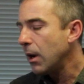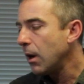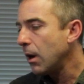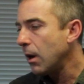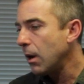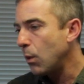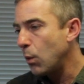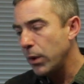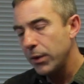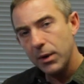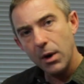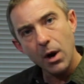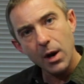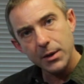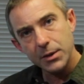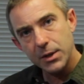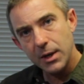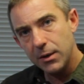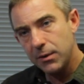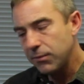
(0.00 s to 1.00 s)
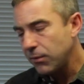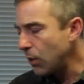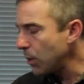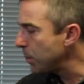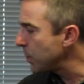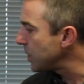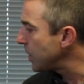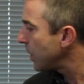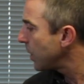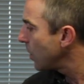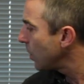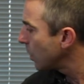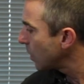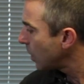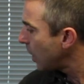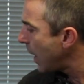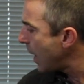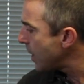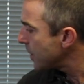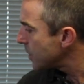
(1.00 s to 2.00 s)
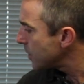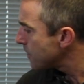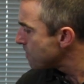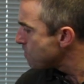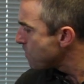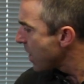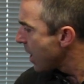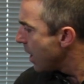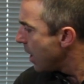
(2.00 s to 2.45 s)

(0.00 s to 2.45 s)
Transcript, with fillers: uh, with content for a particular class,